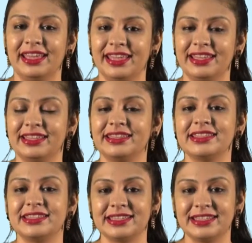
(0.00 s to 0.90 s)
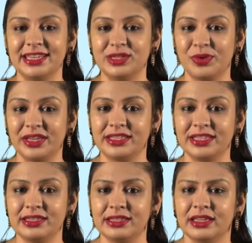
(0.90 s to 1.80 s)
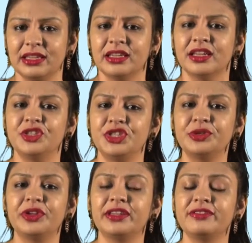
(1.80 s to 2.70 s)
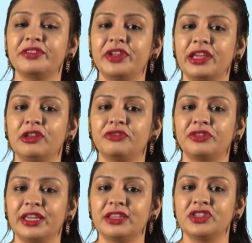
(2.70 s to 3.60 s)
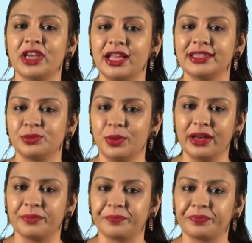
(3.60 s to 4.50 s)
In the 1620s, during the reign of King Charles I,